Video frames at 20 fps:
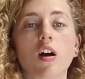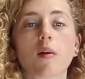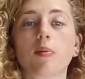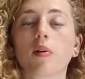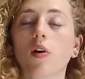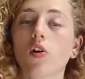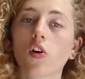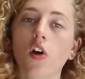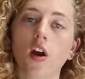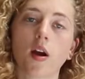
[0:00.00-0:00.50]
are
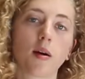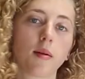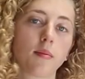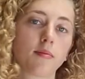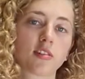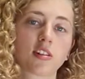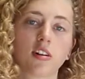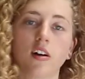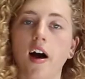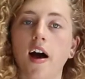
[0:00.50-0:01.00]

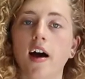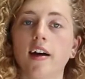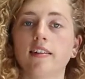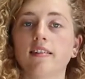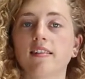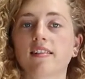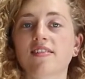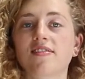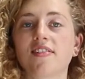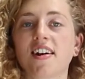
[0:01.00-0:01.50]
programmed,
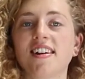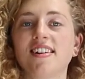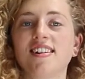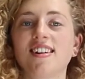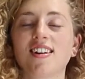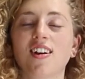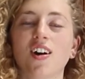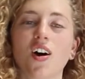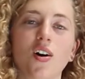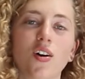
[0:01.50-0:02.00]
cleansed, ready
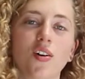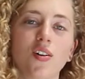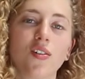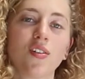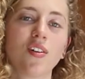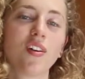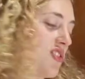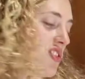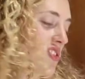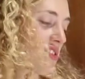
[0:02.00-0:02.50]
to
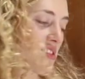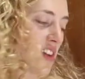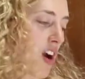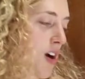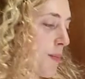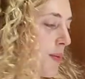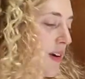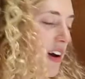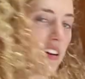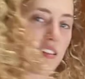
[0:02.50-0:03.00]
go, just
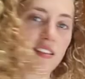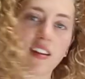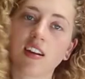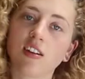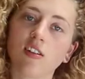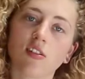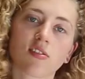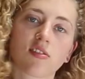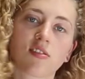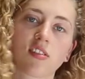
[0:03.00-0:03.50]
start
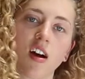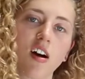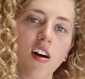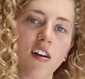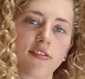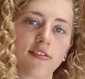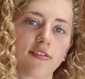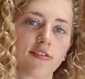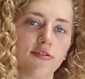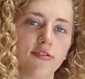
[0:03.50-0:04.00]
placing your
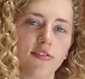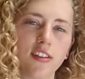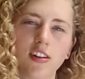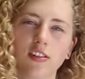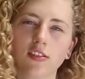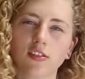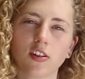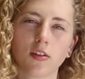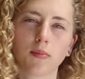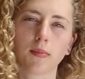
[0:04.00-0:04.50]
stuff.
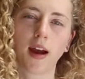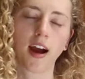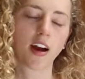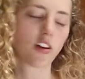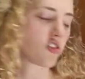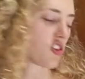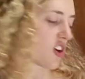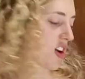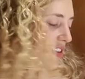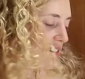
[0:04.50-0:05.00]
Feel your
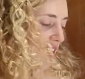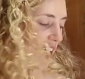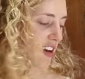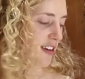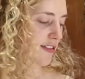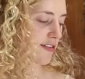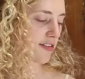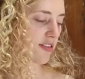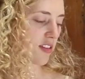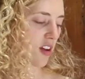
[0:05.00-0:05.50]
magic, let
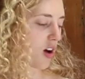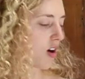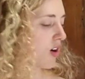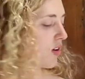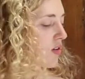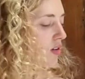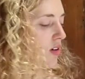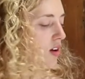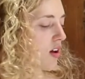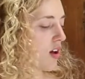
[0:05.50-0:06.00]
it
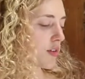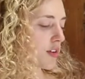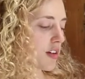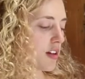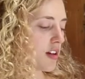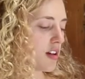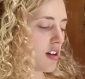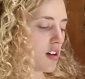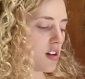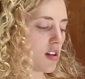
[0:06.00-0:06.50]
flow.
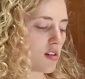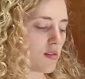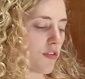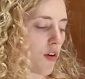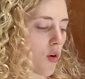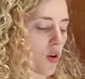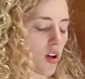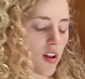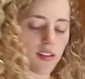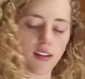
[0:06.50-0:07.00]
Really
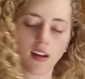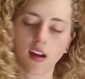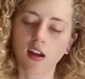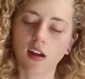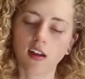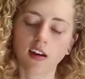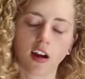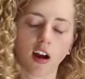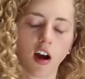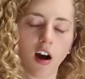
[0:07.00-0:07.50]
focus
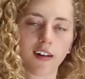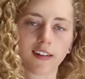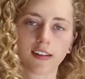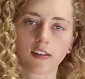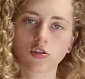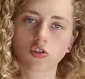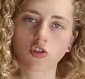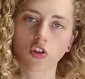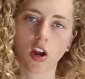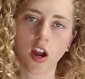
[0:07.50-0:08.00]
in and
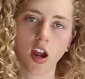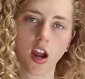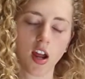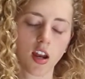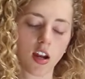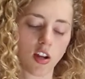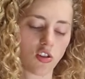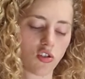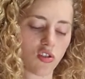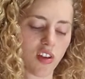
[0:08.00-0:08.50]

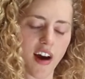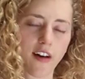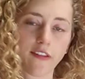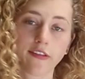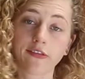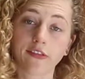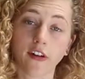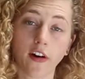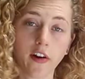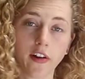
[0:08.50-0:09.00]
concentrate and have
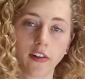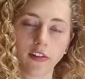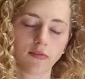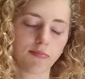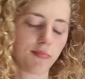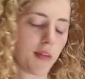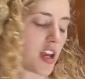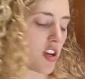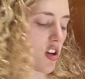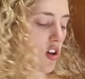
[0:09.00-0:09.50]

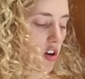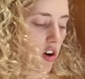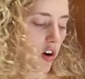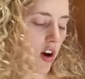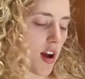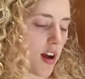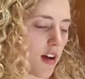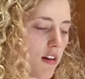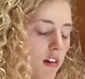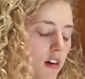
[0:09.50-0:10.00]
fun. Make your
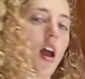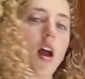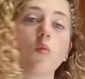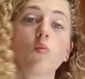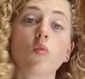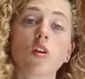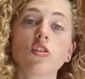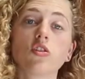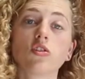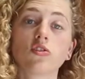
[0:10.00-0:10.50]
grid.
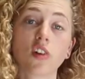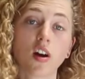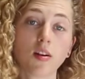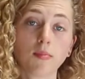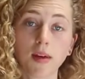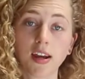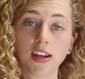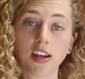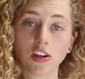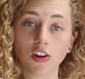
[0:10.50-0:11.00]
And when you're
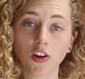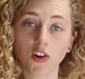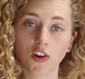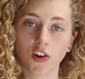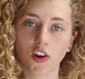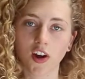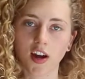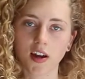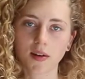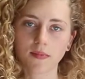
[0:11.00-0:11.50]
done making your
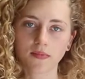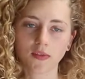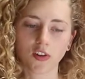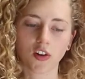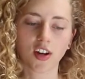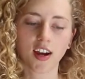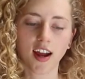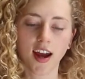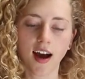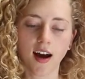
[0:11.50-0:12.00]
grid,
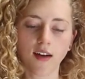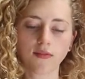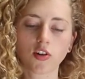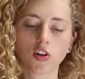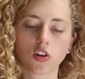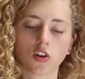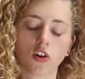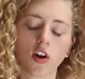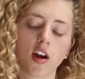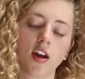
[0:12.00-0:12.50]
you're gonna have
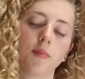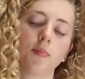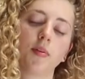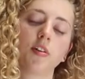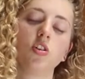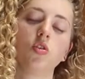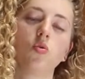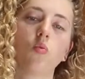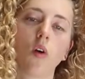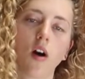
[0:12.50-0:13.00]
your grid,
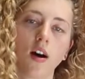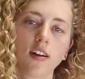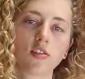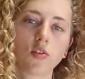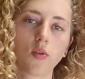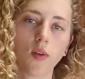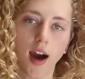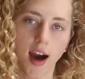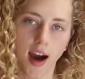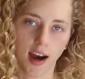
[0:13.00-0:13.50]
but you want
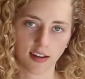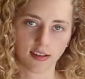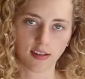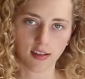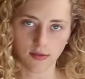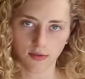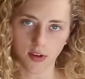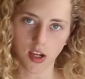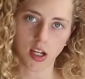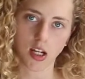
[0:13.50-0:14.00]
to
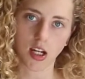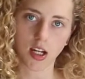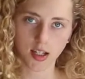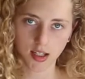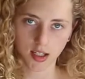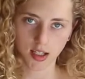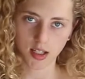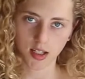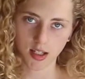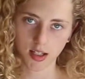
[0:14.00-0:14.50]
activate
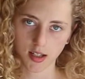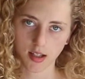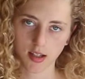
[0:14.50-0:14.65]
it.